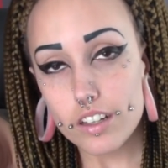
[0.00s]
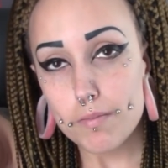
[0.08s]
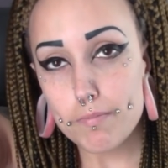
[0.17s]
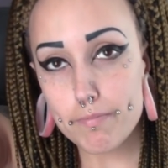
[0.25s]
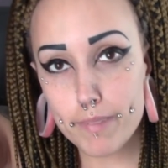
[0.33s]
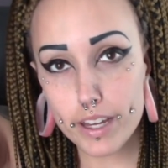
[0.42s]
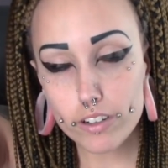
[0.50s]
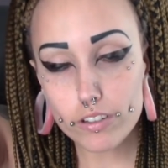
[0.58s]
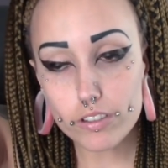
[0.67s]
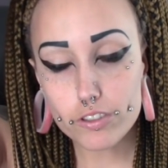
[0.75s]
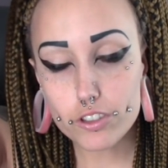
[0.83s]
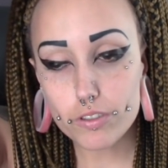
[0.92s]
metal
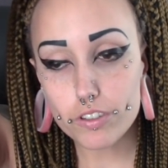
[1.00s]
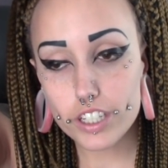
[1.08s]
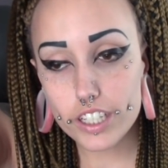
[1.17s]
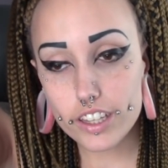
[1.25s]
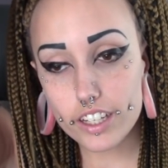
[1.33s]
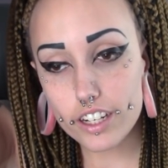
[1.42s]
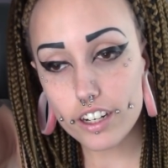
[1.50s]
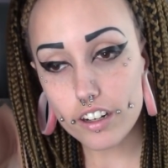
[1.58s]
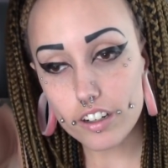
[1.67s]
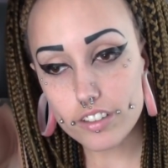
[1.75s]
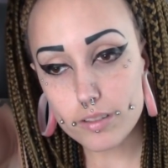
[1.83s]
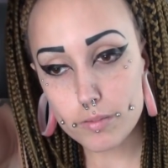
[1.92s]
jewelry in
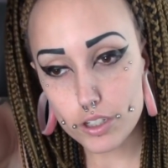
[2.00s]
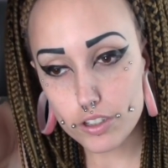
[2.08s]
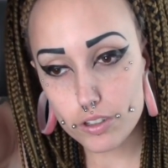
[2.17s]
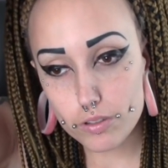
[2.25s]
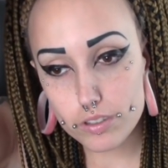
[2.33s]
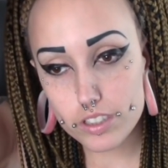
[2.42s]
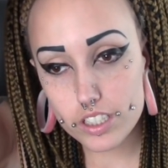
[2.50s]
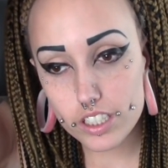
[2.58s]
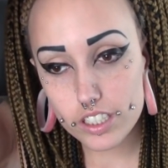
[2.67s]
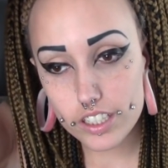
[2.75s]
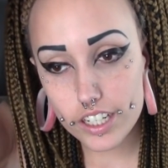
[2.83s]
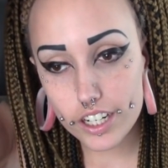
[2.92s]
there, some surgical steel
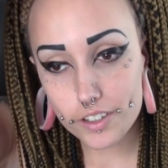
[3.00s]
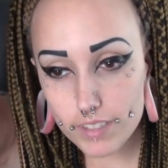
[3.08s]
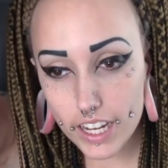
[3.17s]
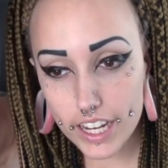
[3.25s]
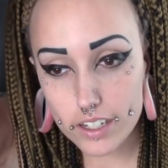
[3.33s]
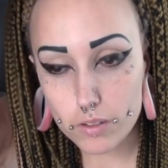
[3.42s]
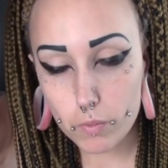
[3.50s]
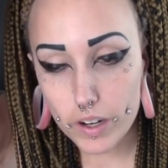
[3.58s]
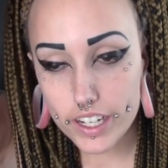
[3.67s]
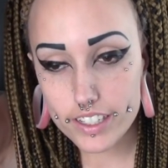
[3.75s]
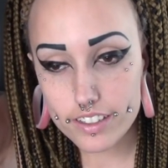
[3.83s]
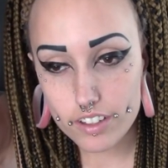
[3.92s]
in there, and
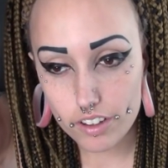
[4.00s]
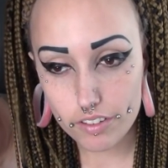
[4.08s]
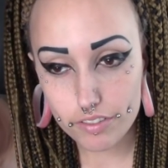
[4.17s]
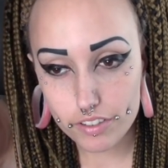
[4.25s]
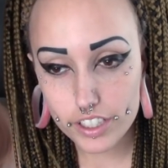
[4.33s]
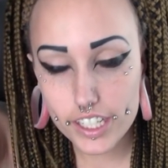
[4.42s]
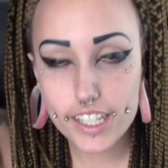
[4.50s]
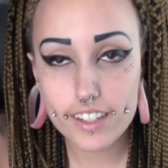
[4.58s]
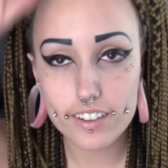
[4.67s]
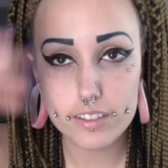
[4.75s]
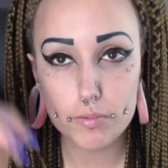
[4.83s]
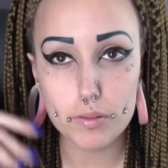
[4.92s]
wait until they're fully
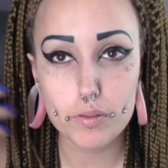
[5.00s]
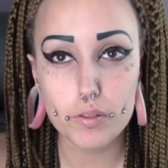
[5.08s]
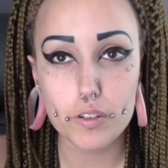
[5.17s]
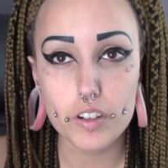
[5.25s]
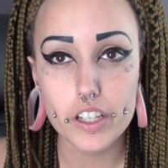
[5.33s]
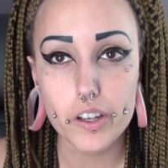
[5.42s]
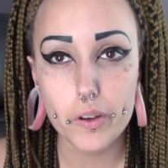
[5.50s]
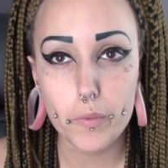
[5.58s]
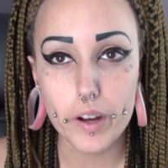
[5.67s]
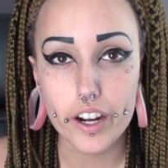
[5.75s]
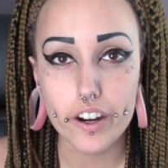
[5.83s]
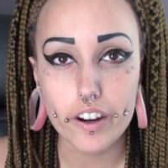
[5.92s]
healed before you
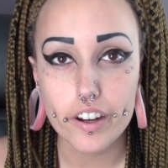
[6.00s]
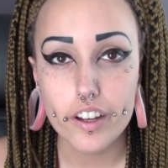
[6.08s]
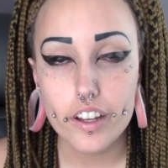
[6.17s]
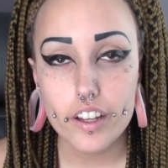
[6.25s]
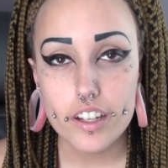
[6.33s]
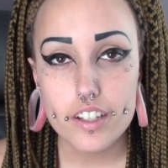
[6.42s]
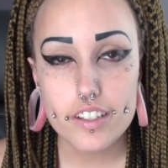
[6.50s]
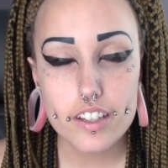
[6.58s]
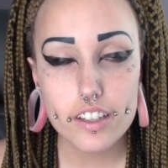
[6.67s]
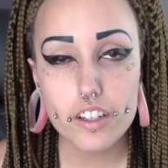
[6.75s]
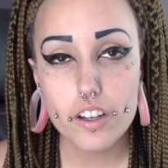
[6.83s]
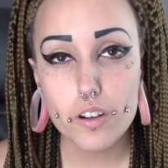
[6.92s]
wear
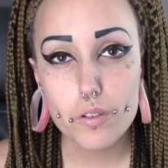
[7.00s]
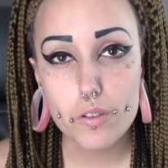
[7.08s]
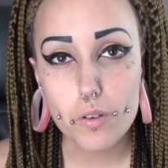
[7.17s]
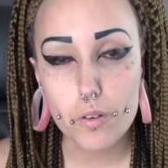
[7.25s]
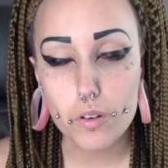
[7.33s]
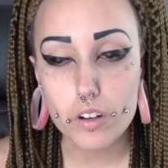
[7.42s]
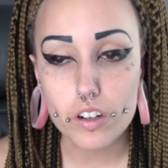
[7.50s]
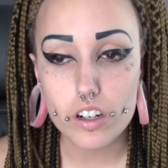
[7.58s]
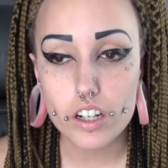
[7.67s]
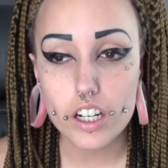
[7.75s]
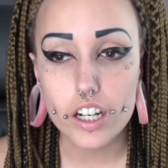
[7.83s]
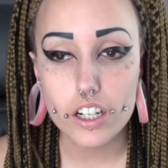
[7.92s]
silicone or
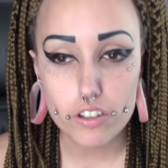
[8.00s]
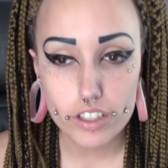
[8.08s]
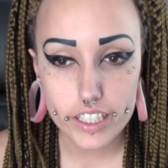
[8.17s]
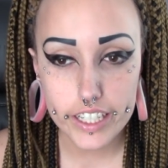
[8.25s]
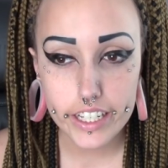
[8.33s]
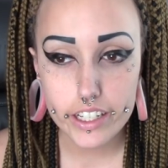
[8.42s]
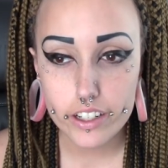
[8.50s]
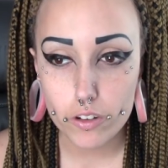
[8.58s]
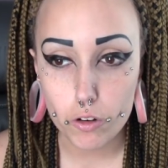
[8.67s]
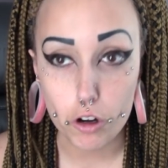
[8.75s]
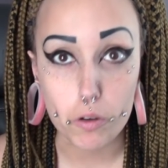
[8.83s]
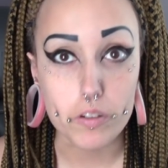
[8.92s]
acrylic
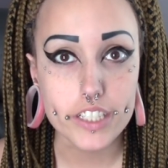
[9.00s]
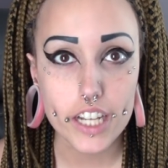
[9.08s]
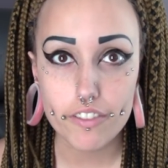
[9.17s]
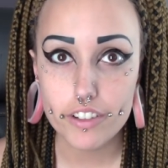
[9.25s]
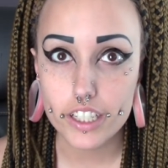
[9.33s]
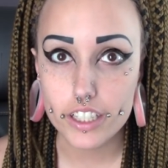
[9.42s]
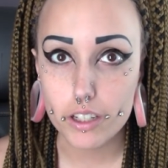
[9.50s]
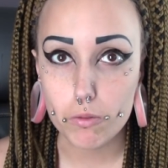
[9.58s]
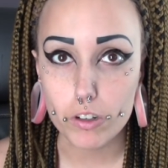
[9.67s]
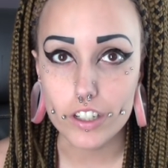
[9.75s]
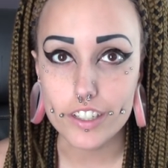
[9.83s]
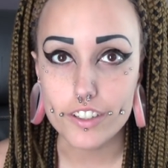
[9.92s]
or definitely
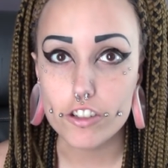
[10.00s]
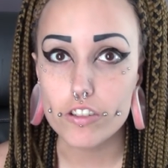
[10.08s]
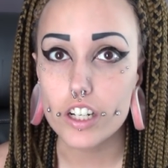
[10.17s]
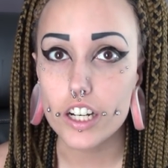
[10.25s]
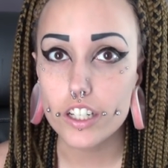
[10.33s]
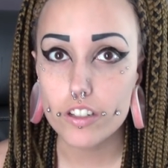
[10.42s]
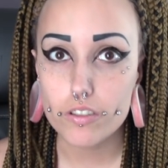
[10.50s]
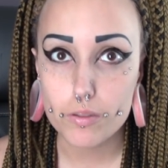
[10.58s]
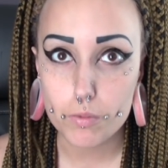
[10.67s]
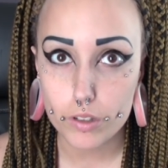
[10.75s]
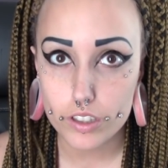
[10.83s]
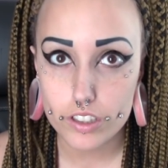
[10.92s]
wood. Do not use
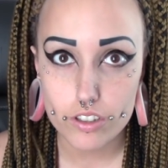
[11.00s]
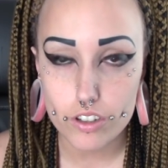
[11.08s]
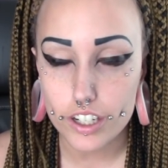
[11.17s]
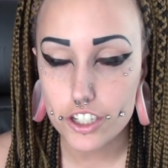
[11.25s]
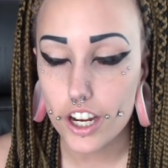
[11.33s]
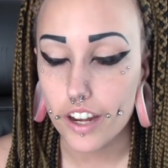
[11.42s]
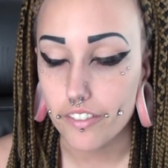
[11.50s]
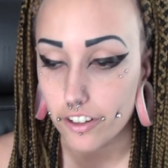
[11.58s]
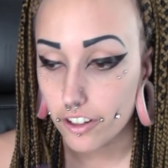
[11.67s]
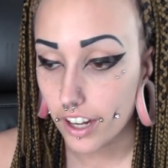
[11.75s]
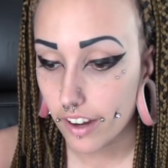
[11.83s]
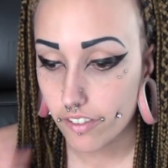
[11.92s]
wood to stretch ever,
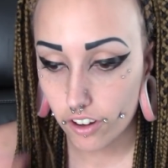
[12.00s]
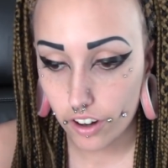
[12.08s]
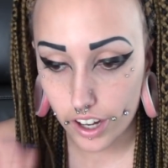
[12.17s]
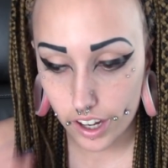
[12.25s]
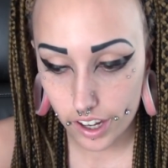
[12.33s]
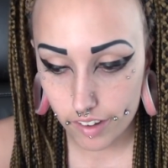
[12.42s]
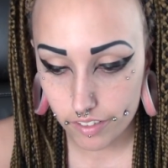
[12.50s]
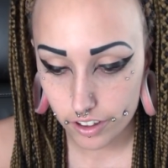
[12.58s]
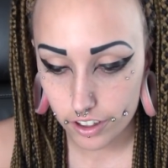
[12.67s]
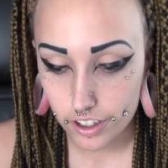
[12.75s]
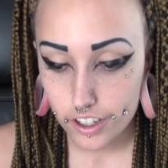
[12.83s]
ever, ever.